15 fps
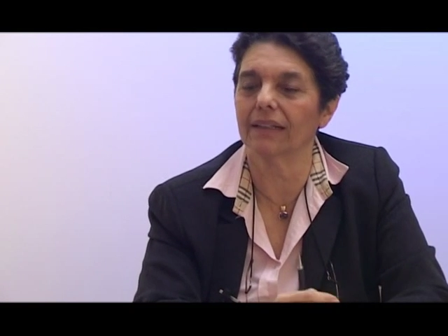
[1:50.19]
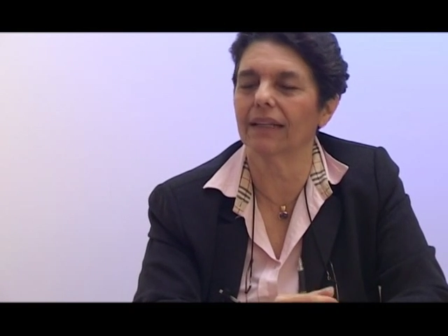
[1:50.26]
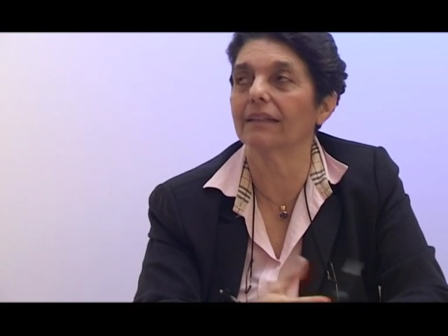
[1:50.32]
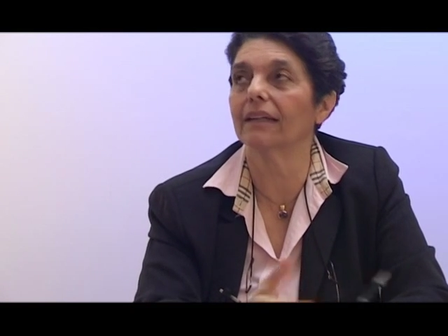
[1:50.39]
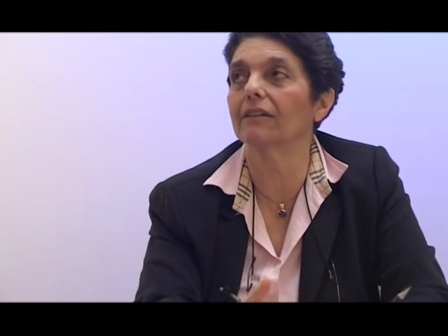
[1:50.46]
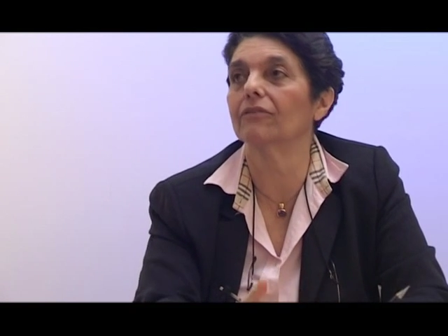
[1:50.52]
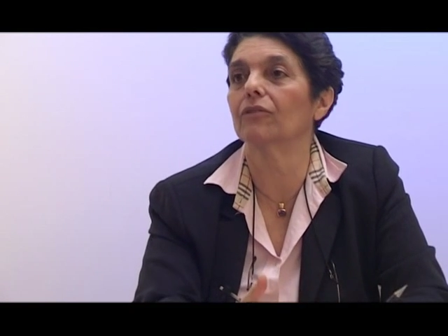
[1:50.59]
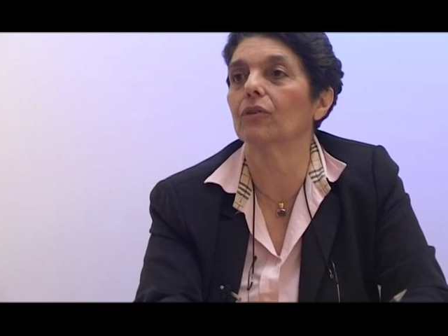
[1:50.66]
and
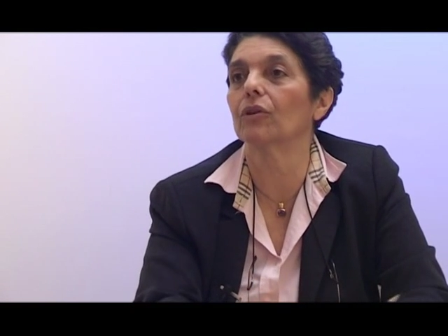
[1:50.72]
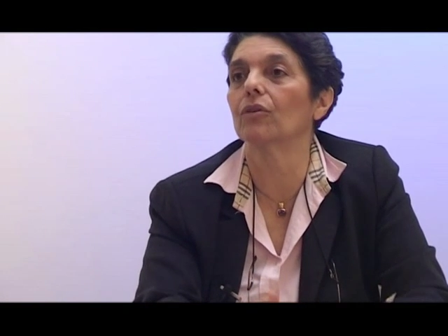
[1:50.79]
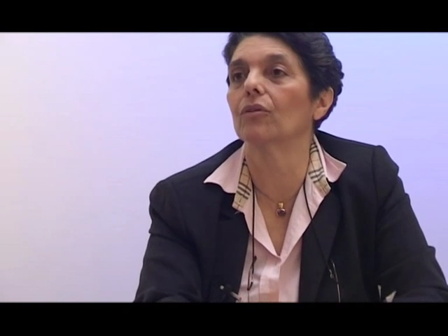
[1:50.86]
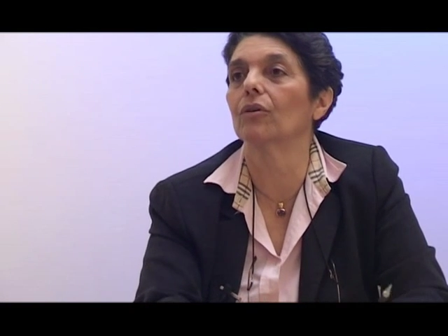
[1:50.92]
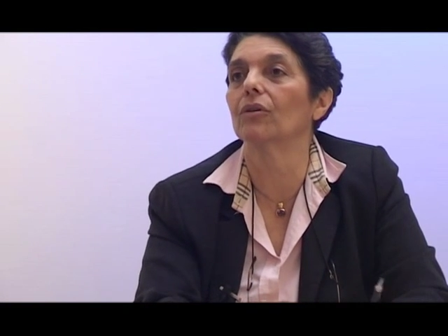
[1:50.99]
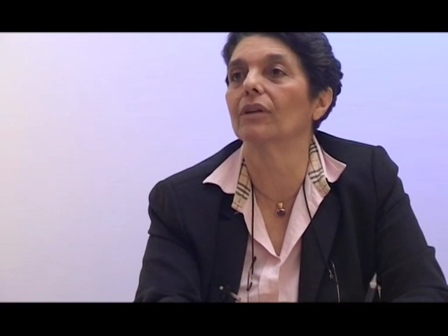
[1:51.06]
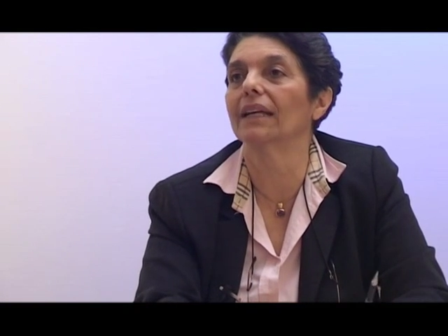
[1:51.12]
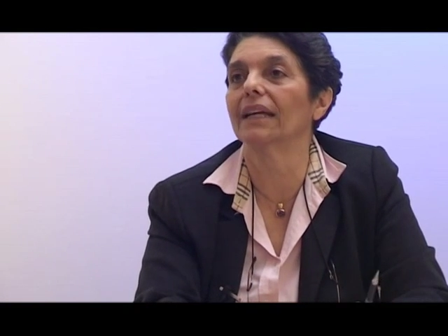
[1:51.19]
therefore you
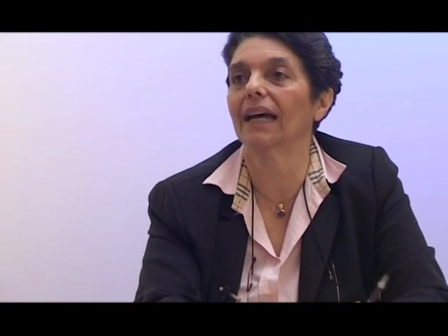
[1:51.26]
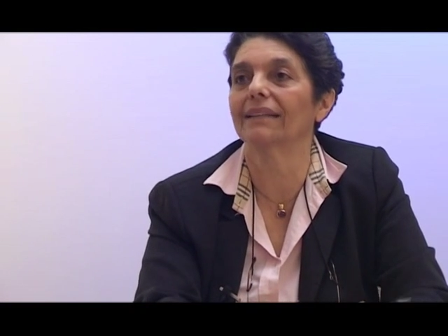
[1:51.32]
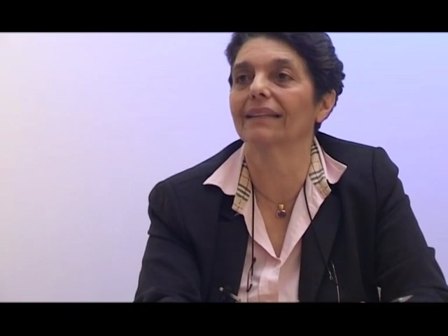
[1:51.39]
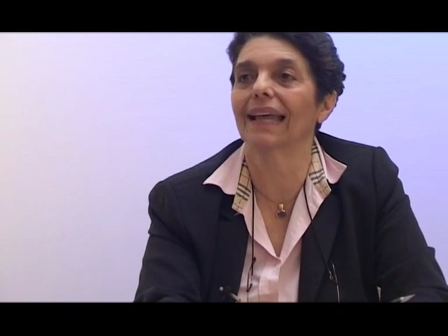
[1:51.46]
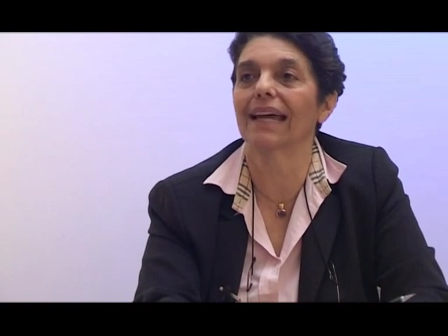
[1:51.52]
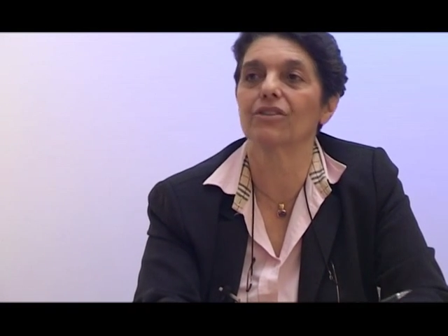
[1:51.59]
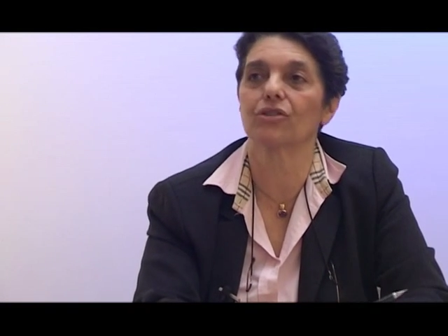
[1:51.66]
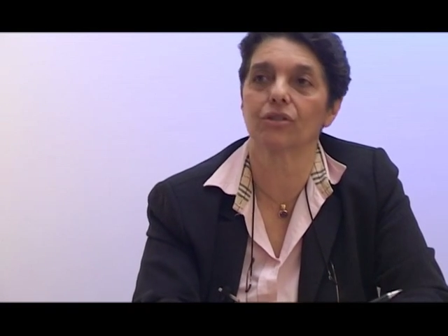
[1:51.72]
only had
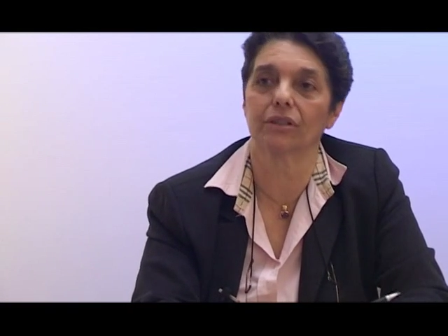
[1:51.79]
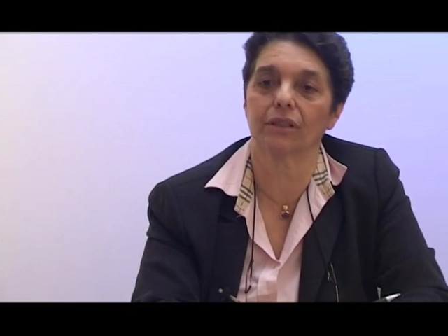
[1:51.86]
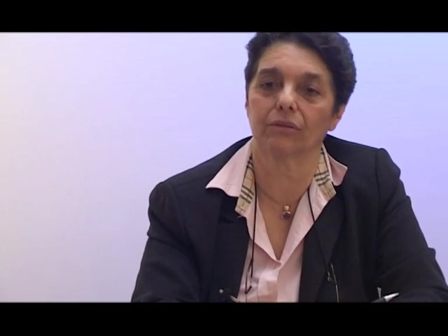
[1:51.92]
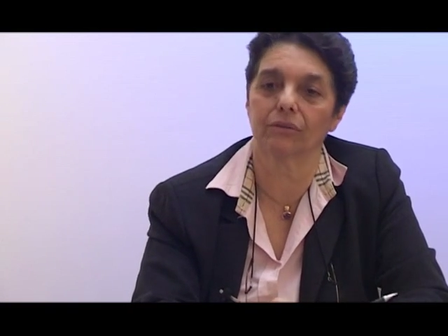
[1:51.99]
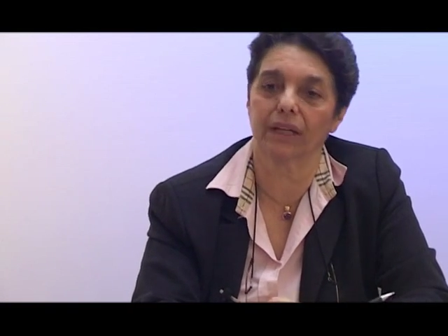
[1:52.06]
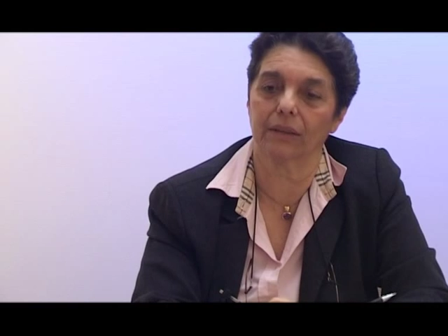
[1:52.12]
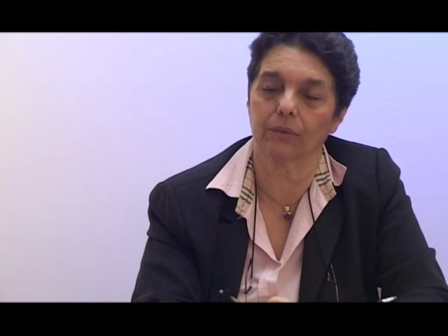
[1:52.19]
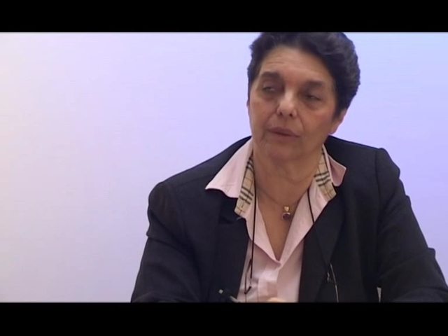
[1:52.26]
national
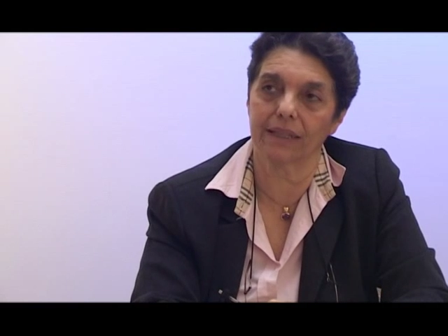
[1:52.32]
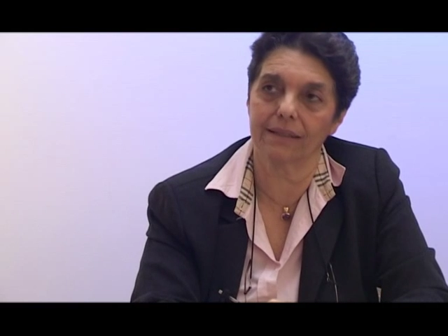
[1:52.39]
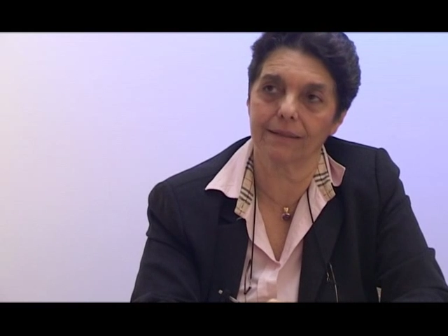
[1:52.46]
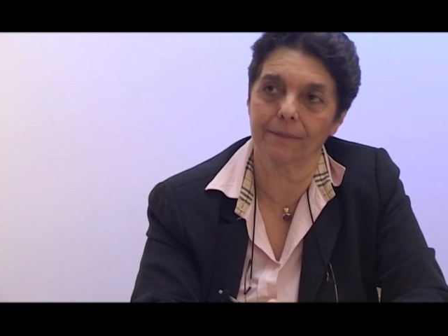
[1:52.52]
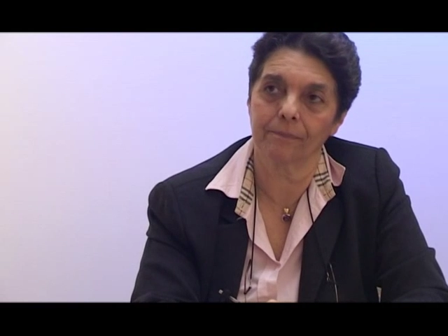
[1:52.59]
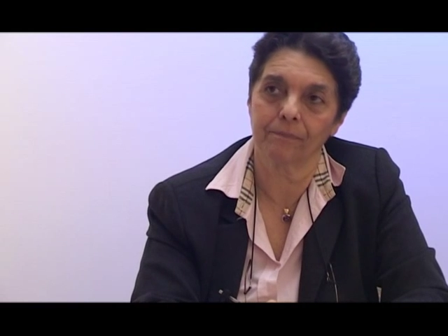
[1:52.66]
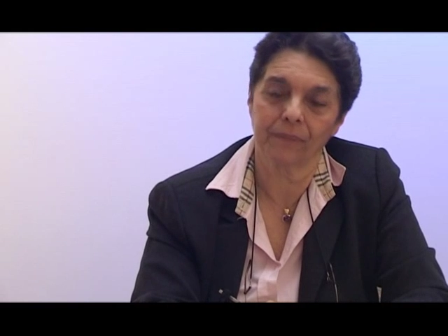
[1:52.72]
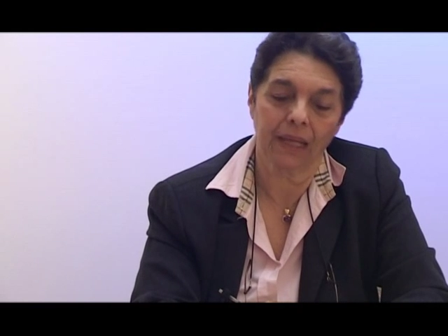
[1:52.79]
railways.